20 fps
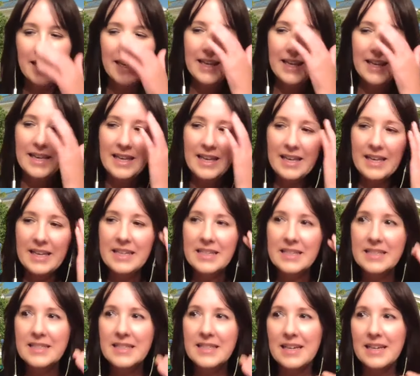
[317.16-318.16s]

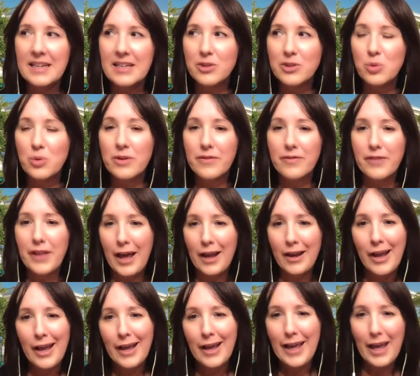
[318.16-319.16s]
is uh, sort of that
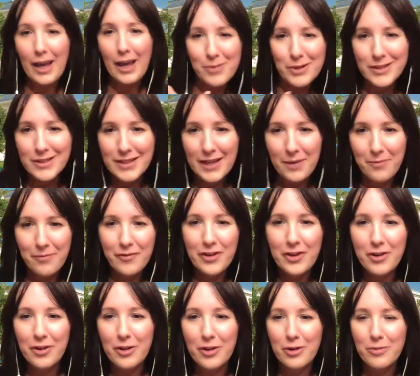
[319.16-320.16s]
campus type
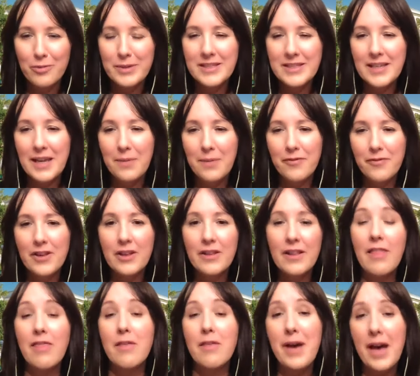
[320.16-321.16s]
feel, urban type feel,
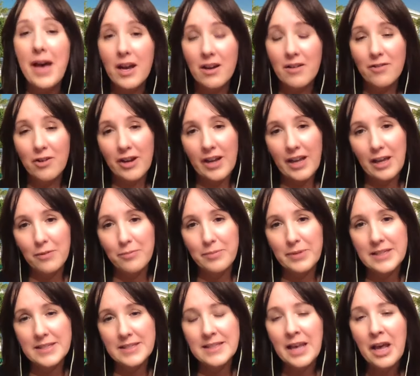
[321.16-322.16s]
and the back of our
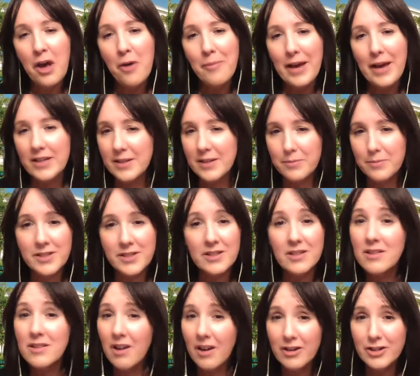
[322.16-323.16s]
campus backs up to the
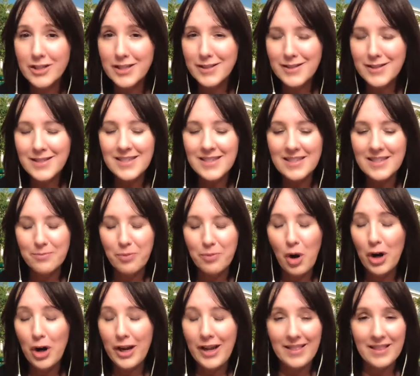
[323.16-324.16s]
largest
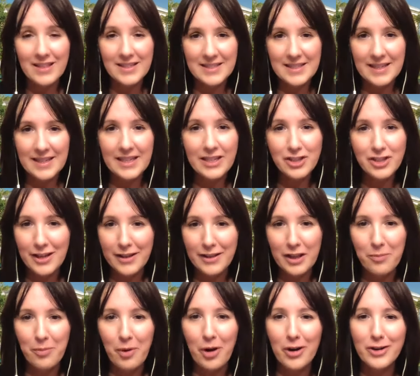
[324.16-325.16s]
park in the city, Schenley
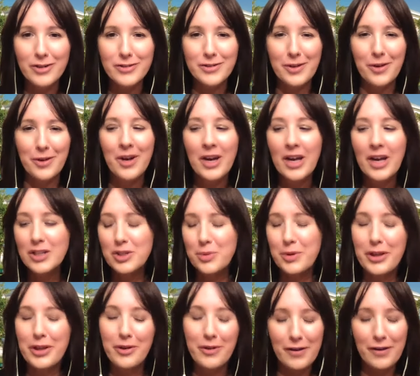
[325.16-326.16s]
Park. So it's
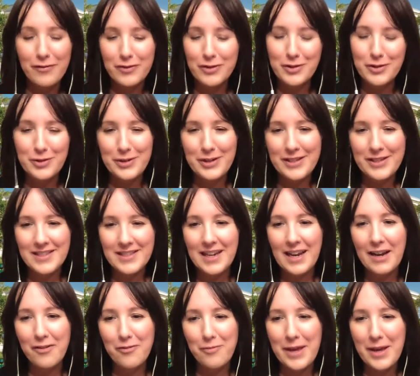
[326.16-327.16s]
really great for students to
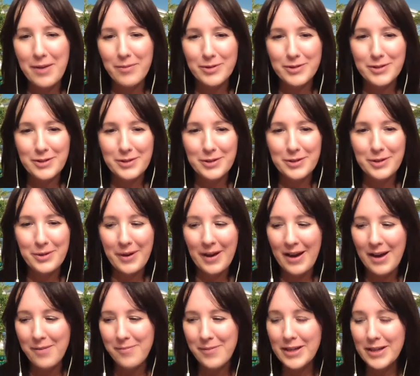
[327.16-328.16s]
kind of be able to
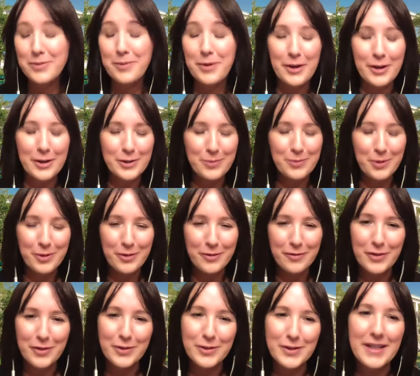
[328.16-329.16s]
um, experience both of
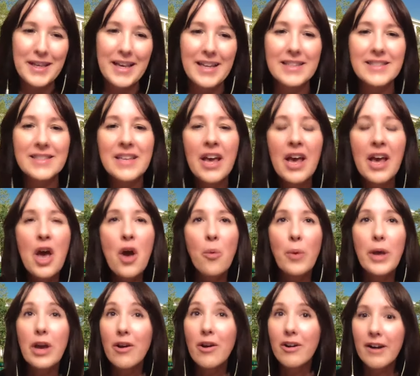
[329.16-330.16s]
those things.
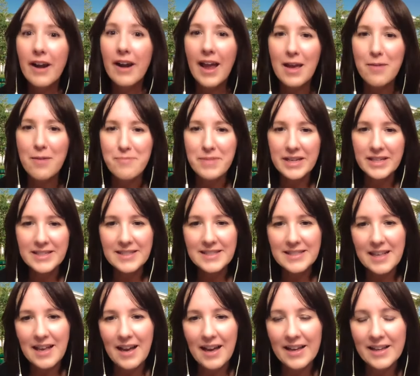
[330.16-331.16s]
We are a
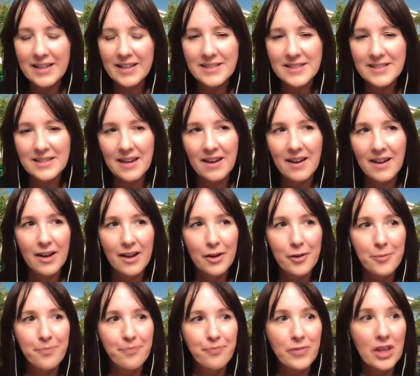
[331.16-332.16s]
mid-sized sized
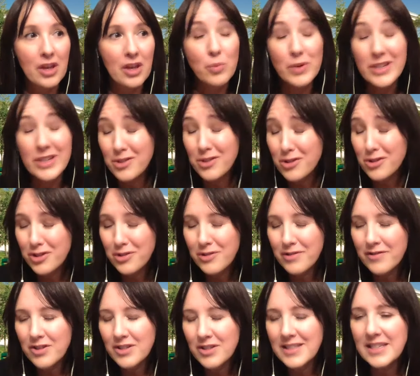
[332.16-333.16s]
um, research
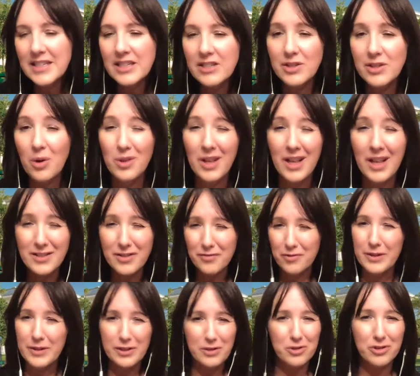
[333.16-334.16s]
university. So lots of
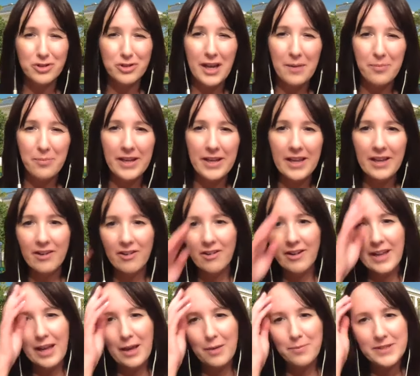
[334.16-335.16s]
research happening here on
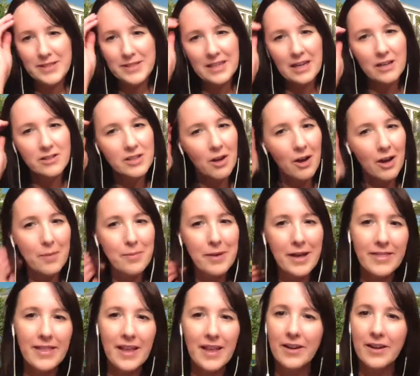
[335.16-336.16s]
campus, and I'll talk
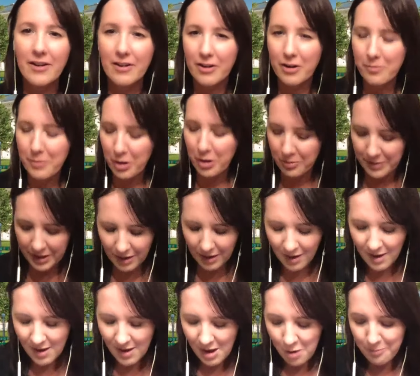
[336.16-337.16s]
about that here in a moment.
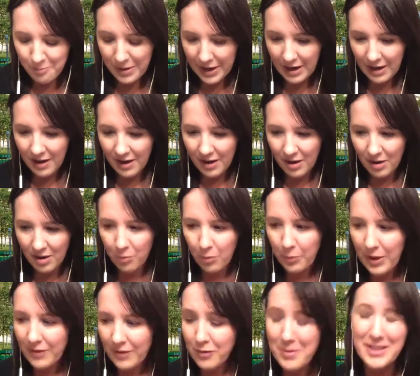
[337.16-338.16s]
But uh, we
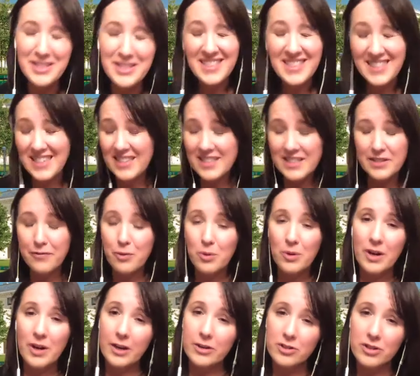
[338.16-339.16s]
have about
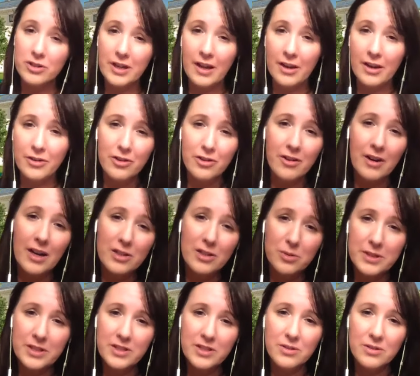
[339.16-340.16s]
6,400
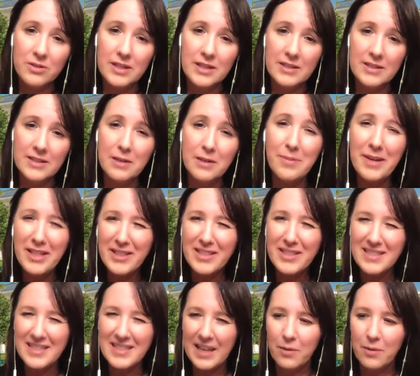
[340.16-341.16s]
undergraduate students and about the
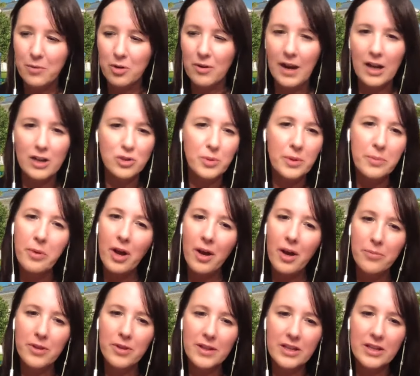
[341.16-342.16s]
same graduate
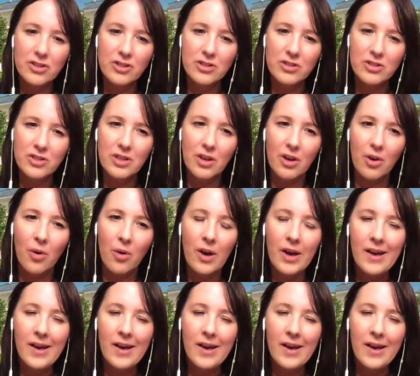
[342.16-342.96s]
population. So